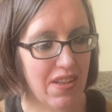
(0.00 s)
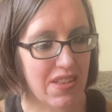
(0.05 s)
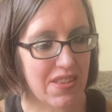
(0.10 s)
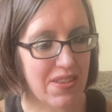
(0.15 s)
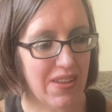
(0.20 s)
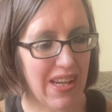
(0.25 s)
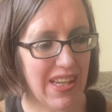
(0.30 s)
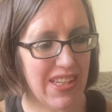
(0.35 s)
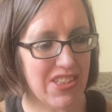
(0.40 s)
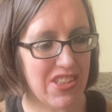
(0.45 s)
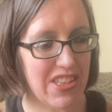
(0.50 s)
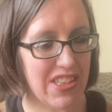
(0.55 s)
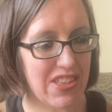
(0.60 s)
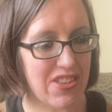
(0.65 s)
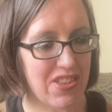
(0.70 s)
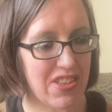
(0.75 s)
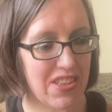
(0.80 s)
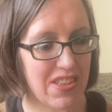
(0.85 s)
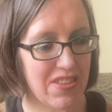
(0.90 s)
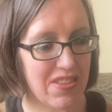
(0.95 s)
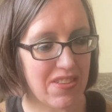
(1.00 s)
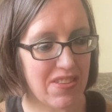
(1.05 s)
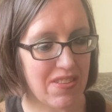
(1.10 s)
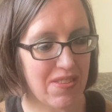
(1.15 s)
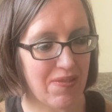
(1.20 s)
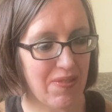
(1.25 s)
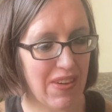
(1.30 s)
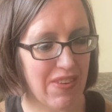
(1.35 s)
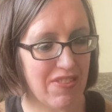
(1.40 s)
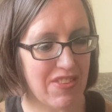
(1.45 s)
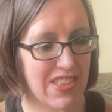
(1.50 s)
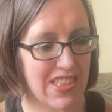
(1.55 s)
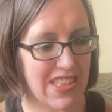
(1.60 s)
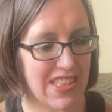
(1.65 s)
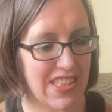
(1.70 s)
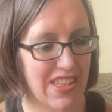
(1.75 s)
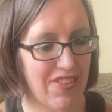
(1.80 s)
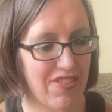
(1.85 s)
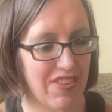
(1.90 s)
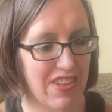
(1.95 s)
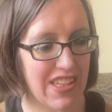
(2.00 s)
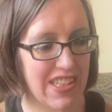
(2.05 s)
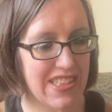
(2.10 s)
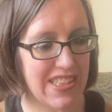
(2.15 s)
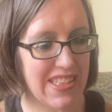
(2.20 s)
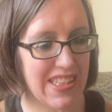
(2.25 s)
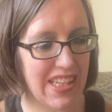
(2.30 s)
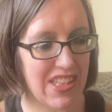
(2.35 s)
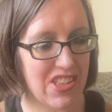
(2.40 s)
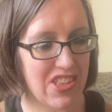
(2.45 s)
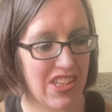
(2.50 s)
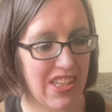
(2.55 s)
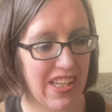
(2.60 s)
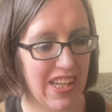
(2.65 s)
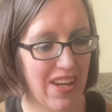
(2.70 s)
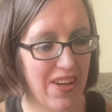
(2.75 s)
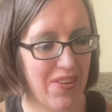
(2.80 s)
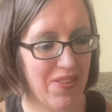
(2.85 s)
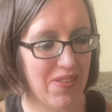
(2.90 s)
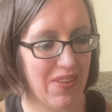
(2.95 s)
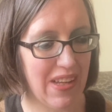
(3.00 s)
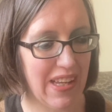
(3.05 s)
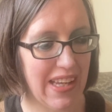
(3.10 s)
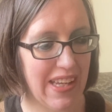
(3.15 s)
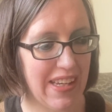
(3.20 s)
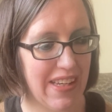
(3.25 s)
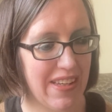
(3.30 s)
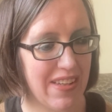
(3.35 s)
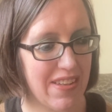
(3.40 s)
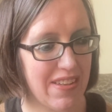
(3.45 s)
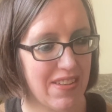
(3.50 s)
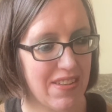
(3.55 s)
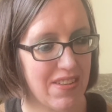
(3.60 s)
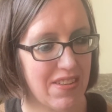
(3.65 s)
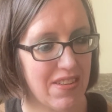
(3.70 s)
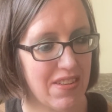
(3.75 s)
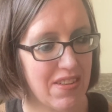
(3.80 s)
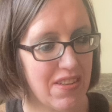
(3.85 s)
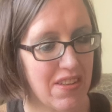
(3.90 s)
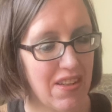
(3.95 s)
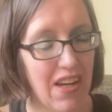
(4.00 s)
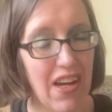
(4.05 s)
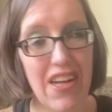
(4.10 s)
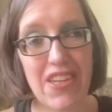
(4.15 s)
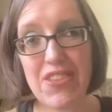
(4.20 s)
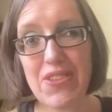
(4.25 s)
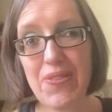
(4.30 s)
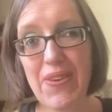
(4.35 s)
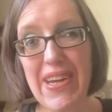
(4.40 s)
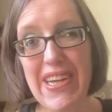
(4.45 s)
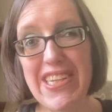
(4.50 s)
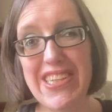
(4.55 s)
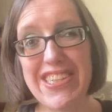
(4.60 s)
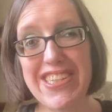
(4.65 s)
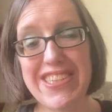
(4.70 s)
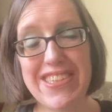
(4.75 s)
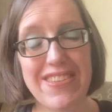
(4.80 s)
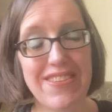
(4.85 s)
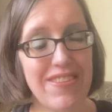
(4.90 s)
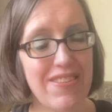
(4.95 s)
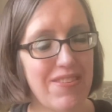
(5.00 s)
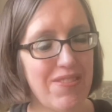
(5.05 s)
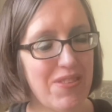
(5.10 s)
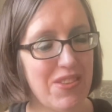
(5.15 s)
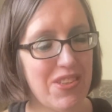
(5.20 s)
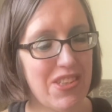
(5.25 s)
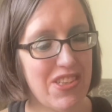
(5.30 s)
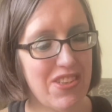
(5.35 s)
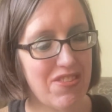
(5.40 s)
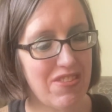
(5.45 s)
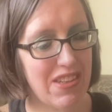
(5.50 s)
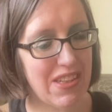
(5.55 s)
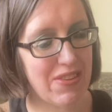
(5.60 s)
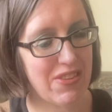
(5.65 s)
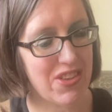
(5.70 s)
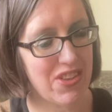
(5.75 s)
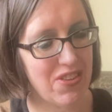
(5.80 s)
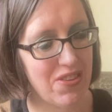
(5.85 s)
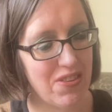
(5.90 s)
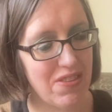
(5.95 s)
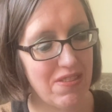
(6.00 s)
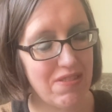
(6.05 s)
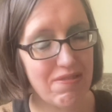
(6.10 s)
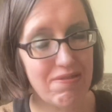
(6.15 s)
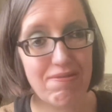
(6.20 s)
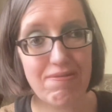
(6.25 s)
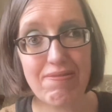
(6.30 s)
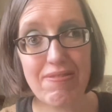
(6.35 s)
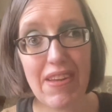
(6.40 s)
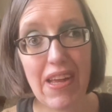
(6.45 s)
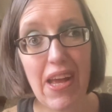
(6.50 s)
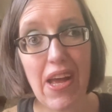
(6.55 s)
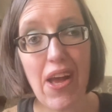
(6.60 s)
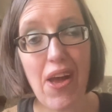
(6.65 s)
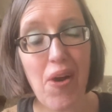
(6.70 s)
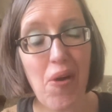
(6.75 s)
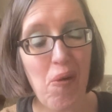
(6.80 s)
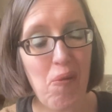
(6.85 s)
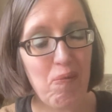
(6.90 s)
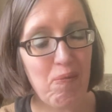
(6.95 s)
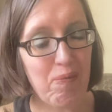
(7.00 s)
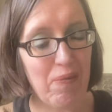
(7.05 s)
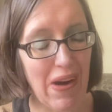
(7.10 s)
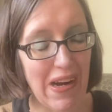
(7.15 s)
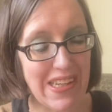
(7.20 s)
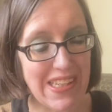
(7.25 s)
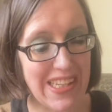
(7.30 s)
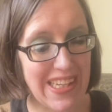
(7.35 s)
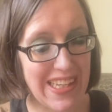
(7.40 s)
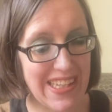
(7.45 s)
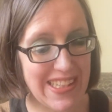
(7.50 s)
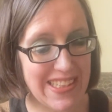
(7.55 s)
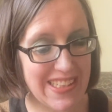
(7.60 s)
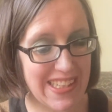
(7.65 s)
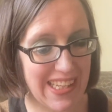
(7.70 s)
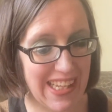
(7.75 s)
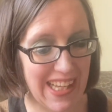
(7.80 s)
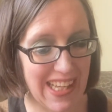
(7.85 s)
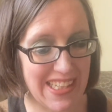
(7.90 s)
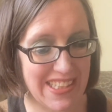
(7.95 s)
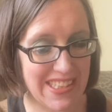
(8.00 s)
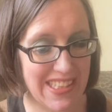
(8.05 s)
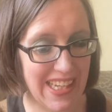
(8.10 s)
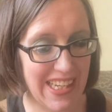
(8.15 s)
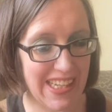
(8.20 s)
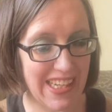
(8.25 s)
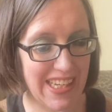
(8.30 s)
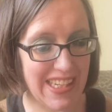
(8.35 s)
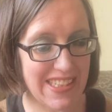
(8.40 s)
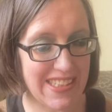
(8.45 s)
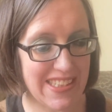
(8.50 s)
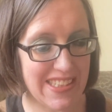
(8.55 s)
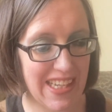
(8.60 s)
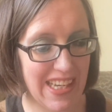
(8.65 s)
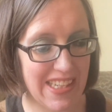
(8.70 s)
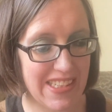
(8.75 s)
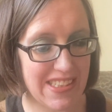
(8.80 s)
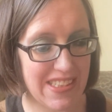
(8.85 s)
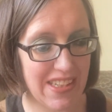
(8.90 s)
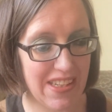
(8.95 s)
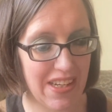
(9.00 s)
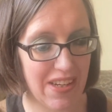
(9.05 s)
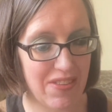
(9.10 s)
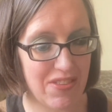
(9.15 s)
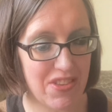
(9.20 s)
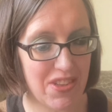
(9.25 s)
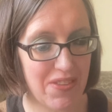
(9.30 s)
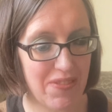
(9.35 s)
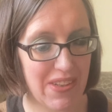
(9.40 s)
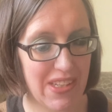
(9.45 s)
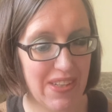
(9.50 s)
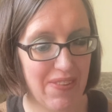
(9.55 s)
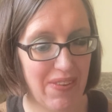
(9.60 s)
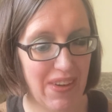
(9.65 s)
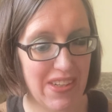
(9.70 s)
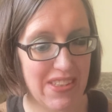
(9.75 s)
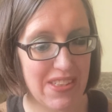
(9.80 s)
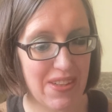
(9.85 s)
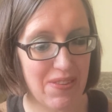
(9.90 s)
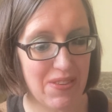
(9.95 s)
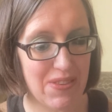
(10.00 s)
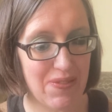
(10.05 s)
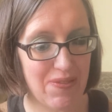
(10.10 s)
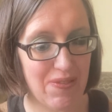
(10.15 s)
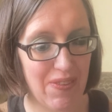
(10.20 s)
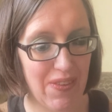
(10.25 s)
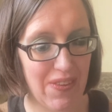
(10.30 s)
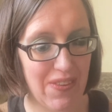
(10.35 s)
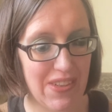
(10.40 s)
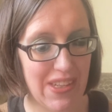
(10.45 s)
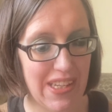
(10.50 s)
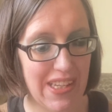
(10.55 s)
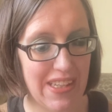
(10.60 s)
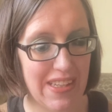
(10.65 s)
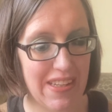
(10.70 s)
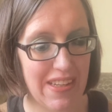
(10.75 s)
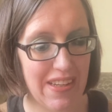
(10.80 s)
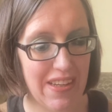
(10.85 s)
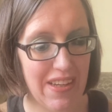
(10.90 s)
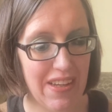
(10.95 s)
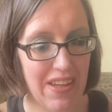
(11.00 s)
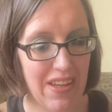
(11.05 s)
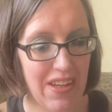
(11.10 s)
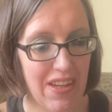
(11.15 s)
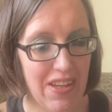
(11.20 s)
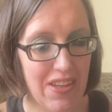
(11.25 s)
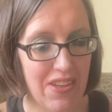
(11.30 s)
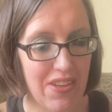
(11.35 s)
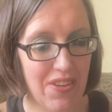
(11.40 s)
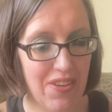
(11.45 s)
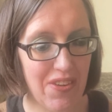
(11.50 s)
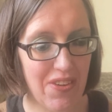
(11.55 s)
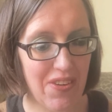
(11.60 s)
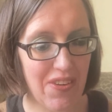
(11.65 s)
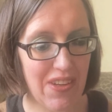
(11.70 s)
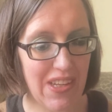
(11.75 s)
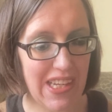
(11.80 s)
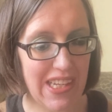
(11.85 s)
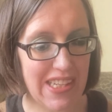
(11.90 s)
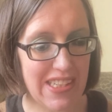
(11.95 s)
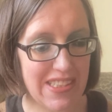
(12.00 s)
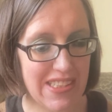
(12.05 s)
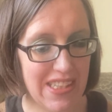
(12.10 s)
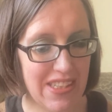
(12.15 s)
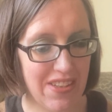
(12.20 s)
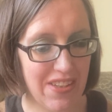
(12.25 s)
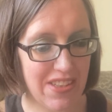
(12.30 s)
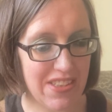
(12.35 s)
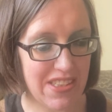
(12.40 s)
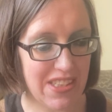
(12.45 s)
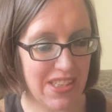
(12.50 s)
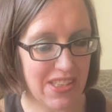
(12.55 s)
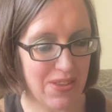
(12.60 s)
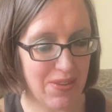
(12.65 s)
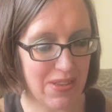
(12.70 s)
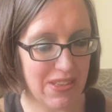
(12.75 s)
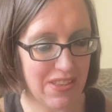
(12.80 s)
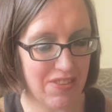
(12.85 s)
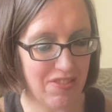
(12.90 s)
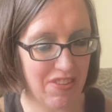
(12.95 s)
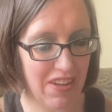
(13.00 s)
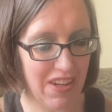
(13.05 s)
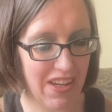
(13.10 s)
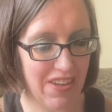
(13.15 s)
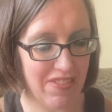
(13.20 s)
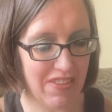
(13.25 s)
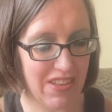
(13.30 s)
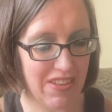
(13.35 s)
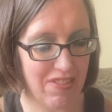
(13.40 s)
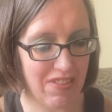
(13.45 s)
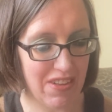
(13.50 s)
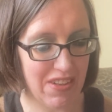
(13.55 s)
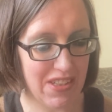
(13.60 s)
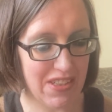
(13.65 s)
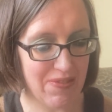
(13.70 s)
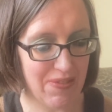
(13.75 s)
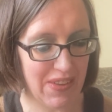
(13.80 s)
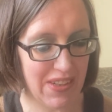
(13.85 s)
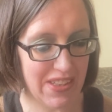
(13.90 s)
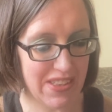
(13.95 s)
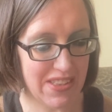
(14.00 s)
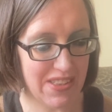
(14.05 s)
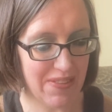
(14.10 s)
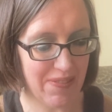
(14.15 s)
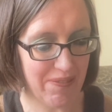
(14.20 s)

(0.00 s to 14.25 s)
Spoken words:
So actually, Breakfast at Tiffany's is actually only 100 pages, which is really short. But it is a classic. It's set, Truman Capote was born in New Orleans in 1925 and he wrote his books.